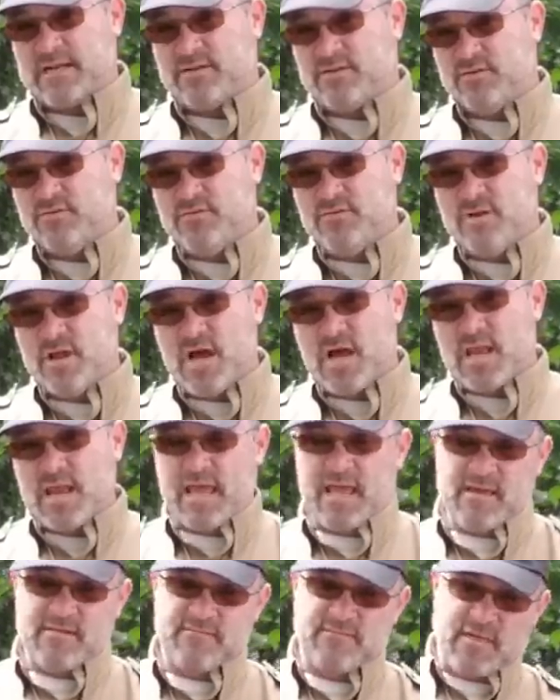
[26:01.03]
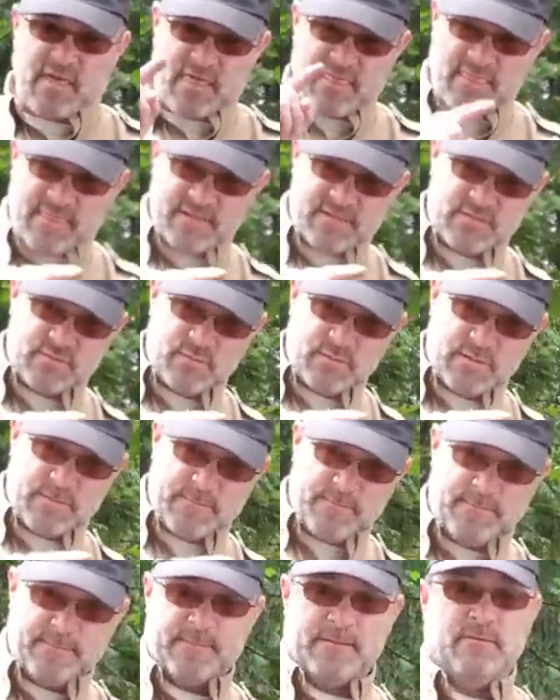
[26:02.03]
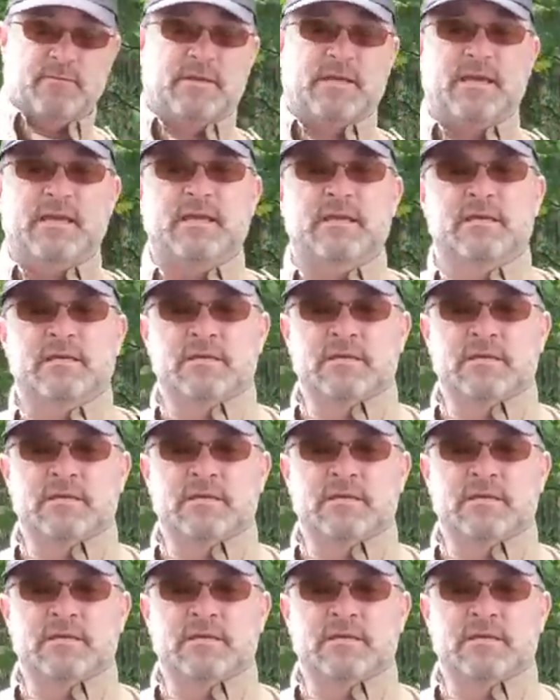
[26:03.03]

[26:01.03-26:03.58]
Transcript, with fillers: do not have this one, okay?